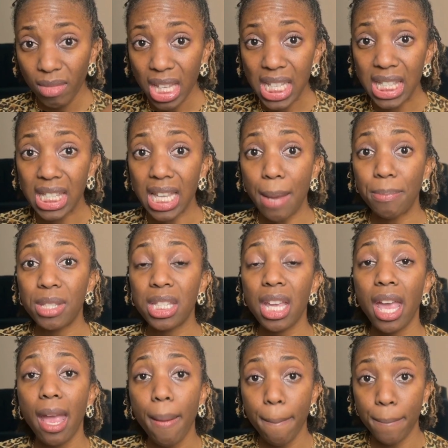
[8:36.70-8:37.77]

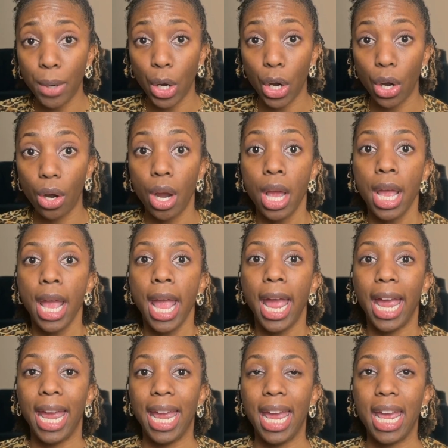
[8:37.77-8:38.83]
September,
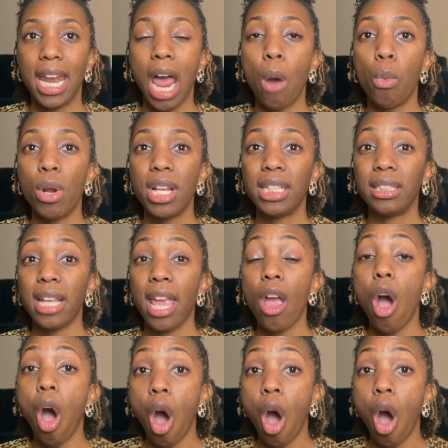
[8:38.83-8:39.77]
and I want to say